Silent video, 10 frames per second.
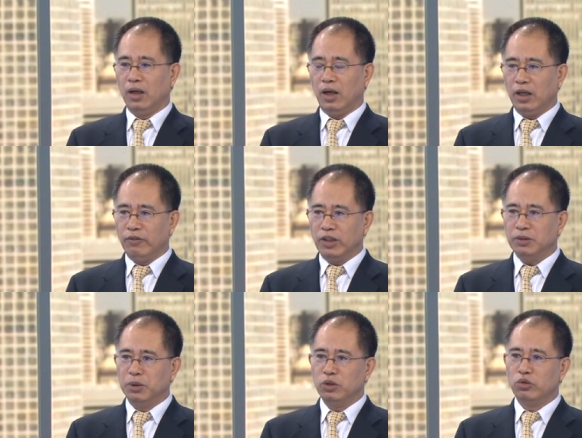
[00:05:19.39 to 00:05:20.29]

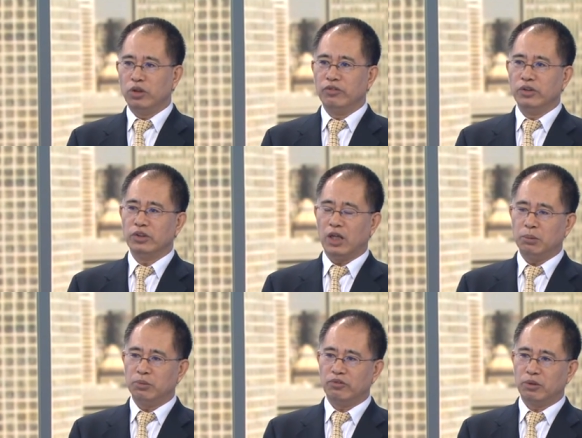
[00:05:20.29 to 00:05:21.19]
investment-driven
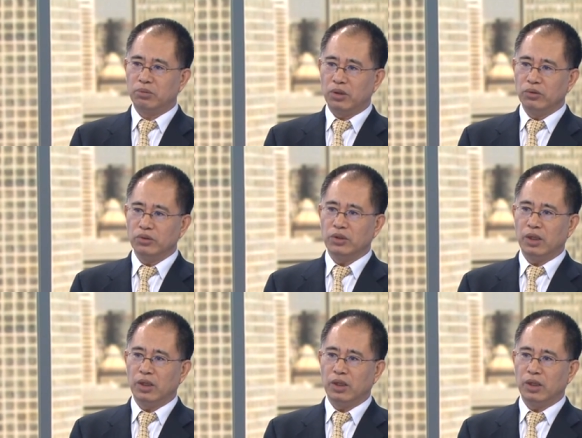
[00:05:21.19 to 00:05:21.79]
type of approach.